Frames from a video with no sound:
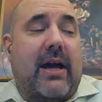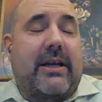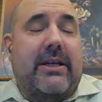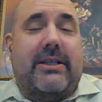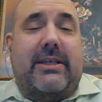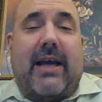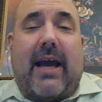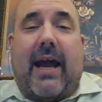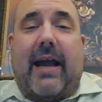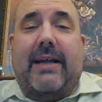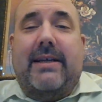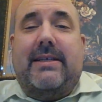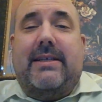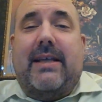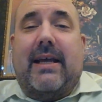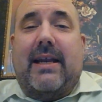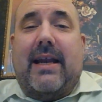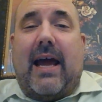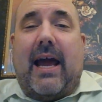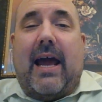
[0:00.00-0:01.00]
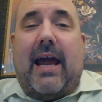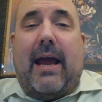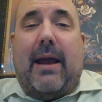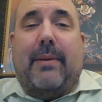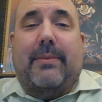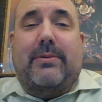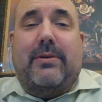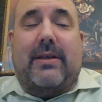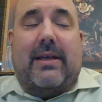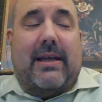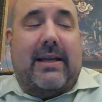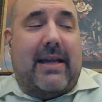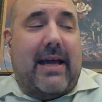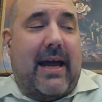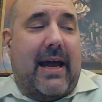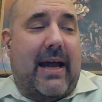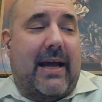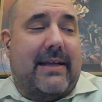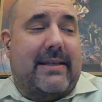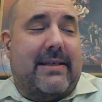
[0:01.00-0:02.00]
changed the names or the
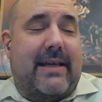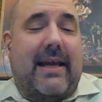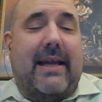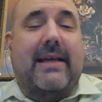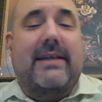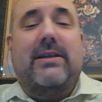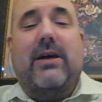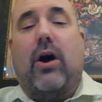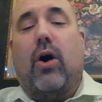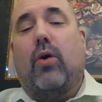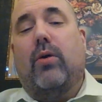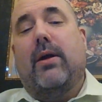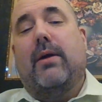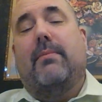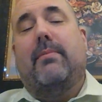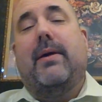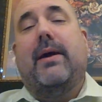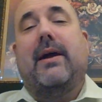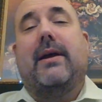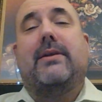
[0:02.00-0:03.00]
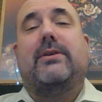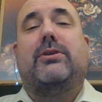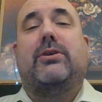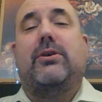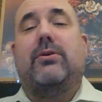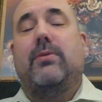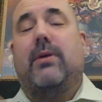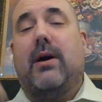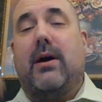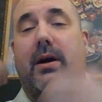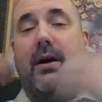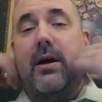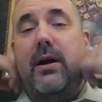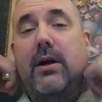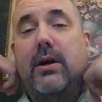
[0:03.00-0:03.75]
dates, it has only been to